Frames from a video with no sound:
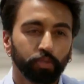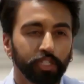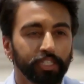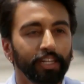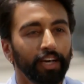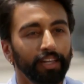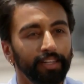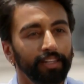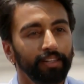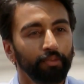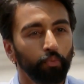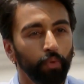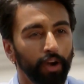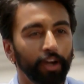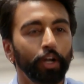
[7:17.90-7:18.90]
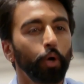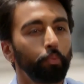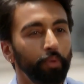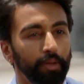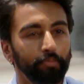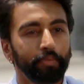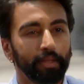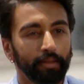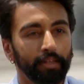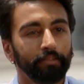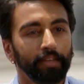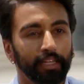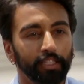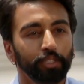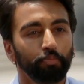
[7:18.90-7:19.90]
We're just not where I'd hope we'd be
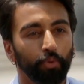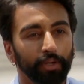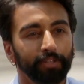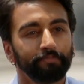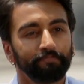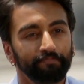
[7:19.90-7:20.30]
at this point.